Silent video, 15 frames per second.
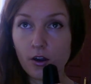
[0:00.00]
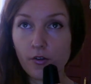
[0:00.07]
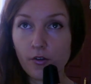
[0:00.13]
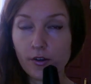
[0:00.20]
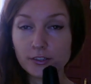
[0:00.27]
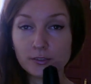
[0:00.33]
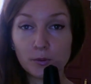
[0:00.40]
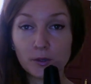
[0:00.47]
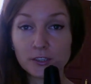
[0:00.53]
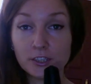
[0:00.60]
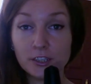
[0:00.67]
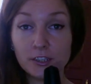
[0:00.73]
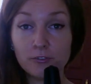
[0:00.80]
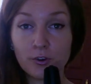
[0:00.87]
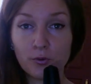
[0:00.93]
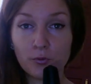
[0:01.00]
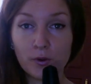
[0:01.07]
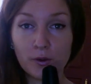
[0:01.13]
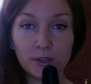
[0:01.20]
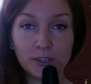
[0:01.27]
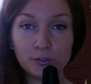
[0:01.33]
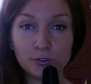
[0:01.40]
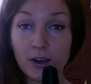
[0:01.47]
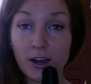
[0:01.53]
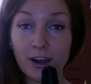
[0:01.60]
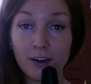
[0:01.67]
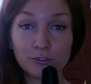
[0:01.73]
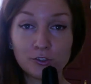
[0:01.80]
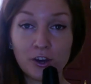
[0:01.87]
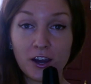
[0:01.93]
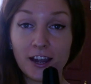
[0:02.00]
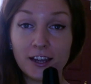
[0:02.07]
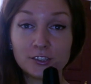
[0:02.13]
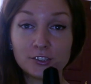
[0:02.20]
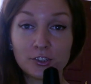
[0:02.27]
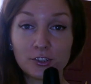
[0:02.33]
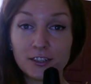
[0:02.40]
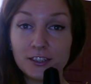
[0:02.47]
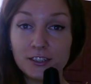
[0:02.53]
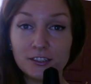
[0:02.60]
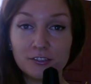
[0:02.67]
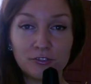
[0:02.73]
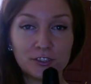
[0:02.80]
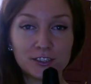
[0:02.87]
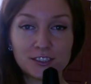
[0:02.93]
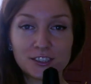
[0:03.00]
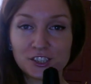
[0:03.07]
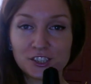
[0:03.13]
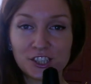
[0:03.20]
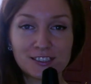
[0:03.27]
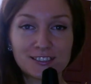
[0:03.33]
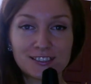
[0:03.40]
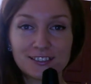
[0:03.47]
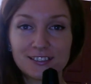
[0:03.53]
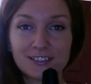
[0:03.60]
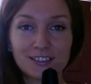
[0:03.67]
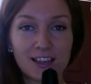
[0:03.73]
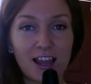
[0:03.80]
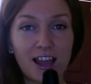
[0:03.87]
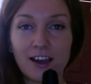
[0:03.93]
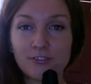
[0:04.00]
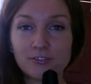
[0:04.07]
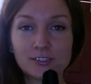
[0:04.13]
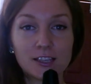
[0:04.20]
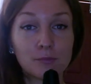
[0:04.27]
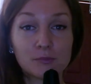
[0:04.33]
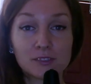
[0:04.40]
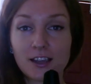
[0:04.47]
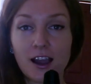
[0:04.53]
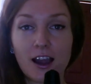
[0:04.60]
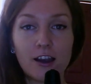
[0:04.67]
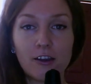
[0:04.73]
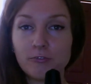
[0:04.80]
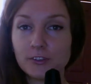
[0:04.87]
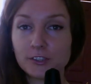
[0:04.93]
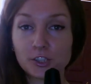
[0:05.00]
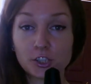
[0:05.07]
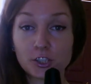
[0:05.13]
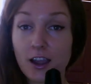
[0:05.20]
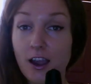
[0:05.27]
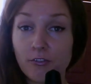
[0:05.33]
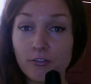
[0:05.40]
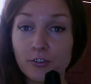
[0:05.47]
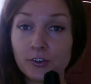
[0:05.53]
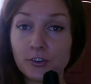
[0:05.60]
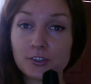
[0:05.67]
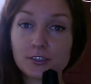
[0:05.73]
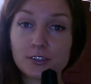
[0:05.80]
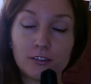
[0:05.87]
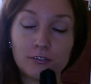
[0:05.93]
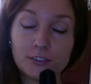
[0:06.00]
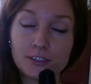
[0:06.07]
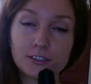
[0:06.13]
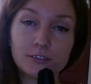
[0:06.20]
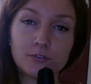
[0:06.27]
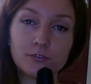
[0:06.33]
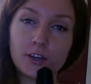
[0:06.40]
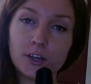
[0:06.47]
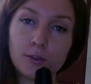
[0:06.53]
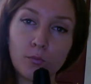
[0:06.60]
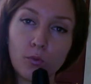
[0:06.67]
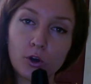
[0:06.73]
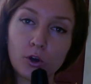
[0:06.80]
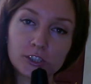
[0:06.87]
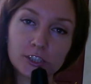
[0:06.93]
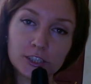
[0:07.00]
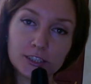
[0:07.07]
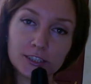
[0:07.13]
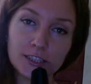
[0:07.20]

especially for women, you have to hide your cleavage. Just have some scarf and just cover yourself. This is very important.